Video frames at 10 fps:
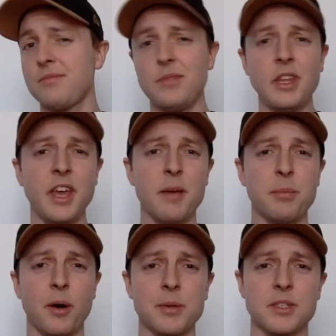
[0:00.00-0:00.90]
yeah,
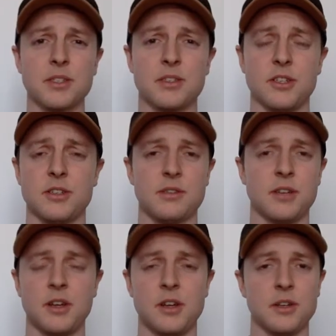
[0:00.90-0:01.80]
Bombers just
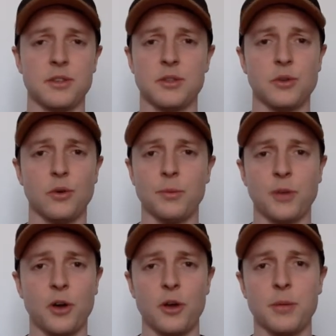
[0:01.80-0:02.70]
stormed
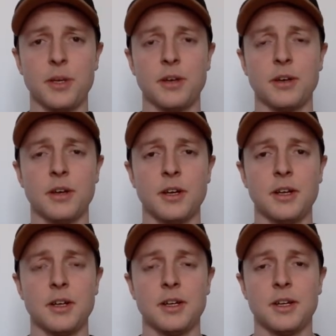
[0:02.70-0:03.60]
home and
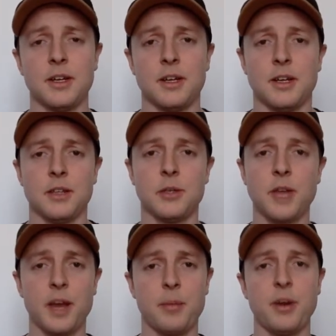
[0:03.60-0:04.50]
took
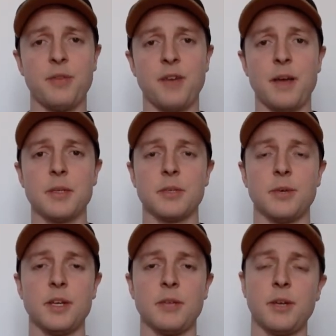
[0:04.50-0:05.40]
out a pretty famous
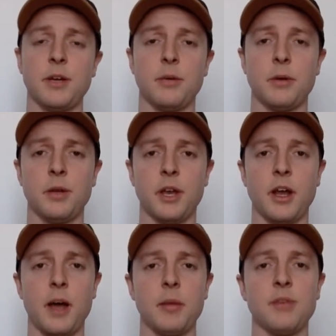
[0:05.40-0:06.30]
win, a real
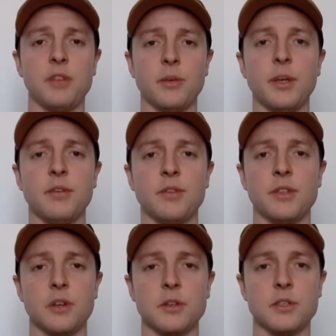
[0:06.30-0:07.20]
uplifting win for the
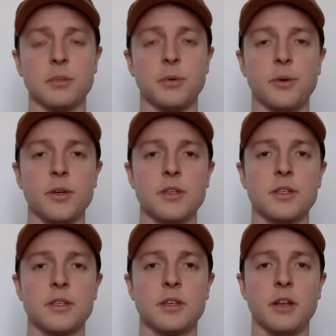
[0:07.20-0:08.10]
Dons
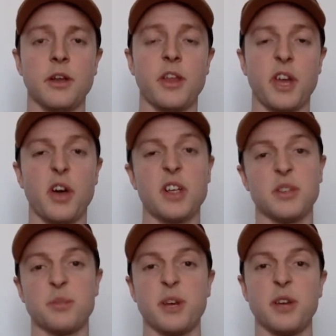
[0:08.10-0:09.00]
supporters. A lot of their guys
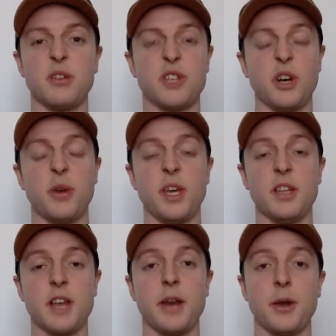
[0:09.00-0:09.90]
looked pretty good. Joey
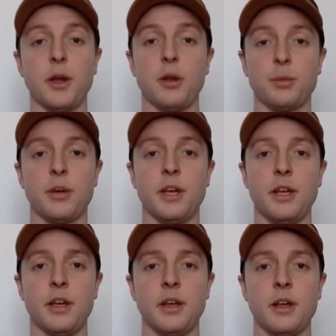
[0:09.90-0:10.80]
Danaher looked
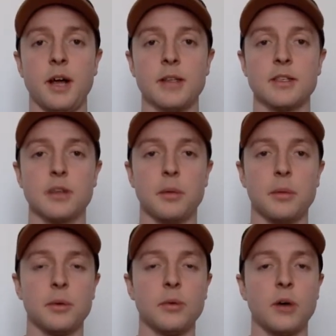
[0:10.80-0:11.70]
pretty
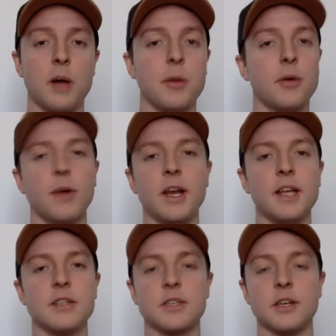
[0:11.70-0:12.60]
unstoppable. I'm not
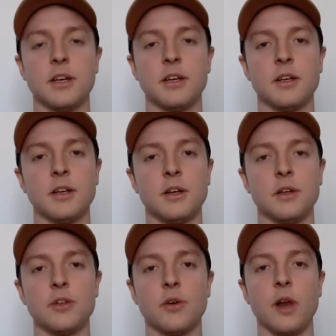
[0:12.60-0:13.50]
ready to
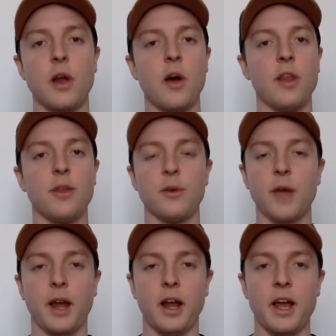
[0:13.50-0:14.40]
draw a line through
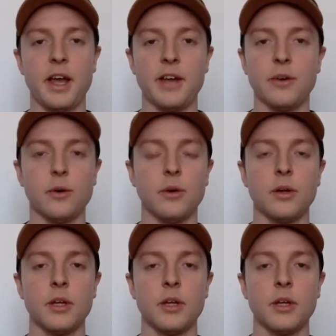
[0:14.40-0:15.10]
Adelaide or